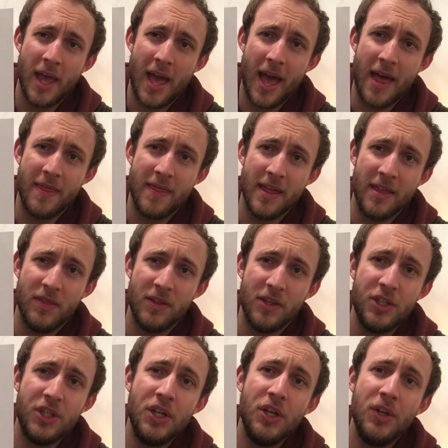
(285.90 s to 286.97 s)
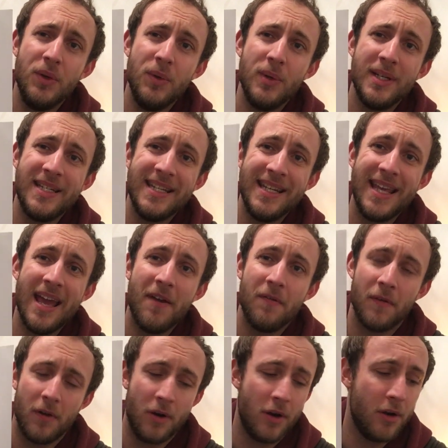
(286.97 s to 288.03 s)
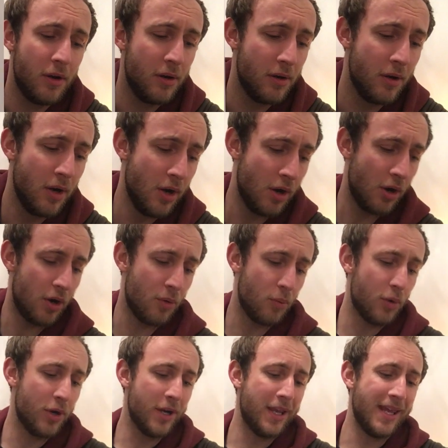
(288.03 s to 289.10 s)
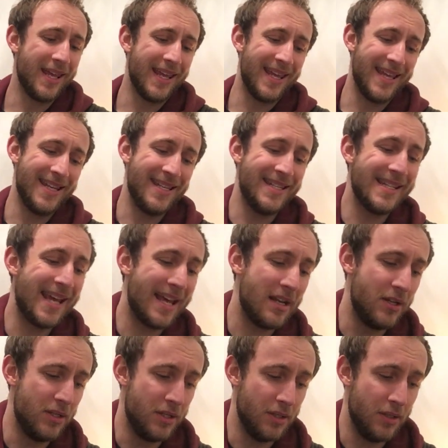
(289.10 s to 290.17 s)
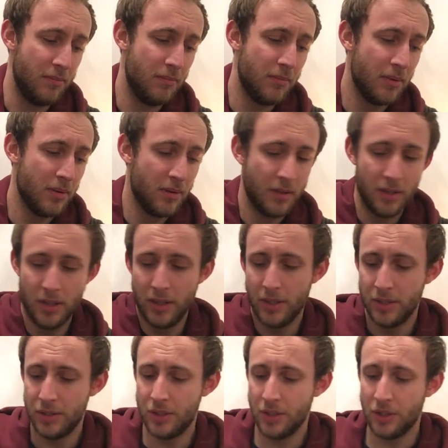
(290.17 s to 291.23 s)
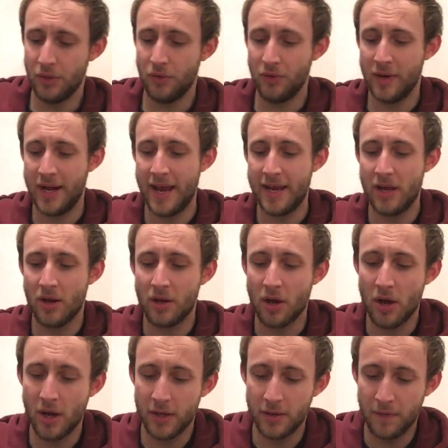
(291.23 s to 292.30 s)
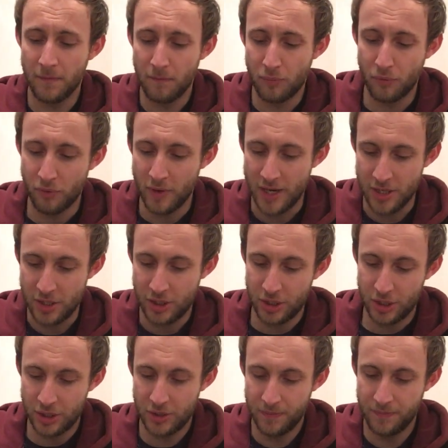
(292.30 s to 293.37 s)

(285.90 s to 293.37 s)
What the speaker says: and then the two together are working in tandem to create a kind of bridge